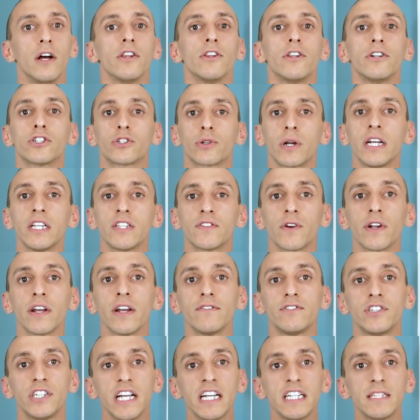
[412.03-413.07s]
The transferring
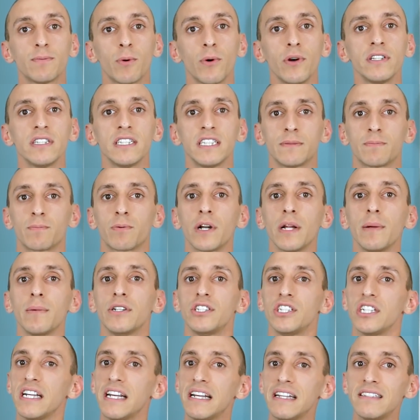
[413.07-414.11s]
of Chase points is pretty
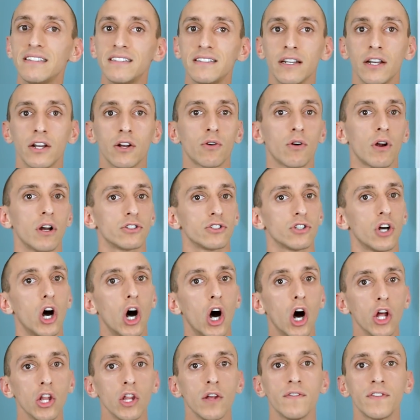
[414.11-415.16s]
much instant across
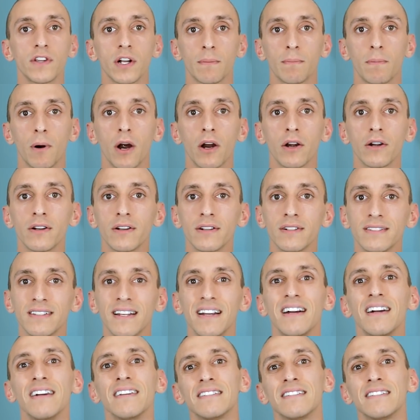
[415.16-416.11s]
all of their partners.